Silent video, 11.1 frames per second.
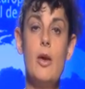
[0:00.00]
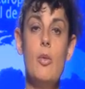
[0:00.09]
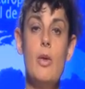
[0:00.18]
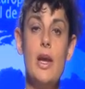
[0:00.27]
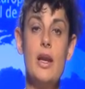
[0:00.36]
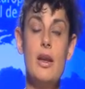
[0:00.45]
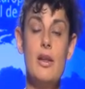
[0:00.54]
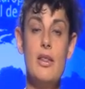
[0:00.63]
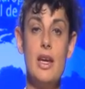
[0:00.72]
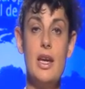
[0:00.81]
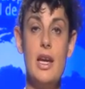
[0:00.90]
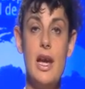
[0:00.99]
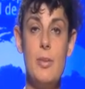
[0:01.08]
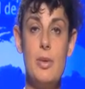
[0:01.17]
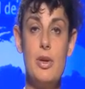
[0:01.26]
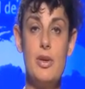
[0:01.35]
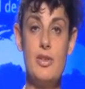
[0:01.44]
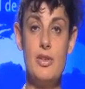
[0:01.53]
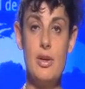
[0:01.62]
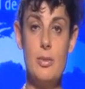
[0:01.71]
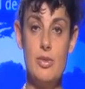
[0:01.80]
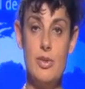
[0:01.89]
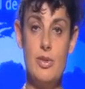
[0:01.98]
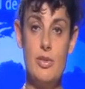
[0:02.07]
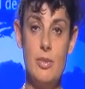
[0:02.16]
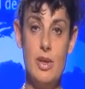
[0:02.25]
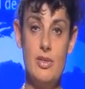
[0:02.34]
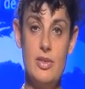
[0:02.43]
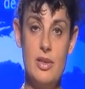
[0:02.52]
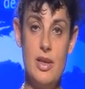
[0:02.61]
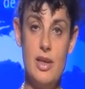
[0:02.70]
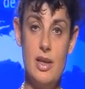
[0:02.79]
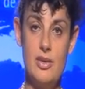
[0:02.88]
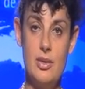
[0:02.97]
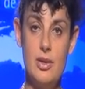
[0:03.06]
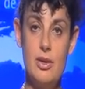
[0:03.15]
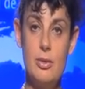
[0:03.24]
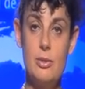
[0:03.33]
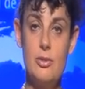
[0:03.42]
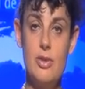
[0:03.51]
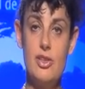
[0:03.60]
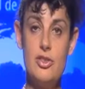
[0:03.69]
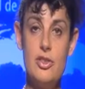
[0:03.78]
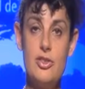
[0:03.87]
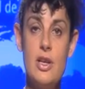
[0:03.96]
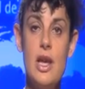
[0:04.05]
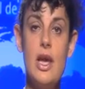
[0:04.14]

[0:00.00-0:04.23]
When the applicant comes to submit his or her observations,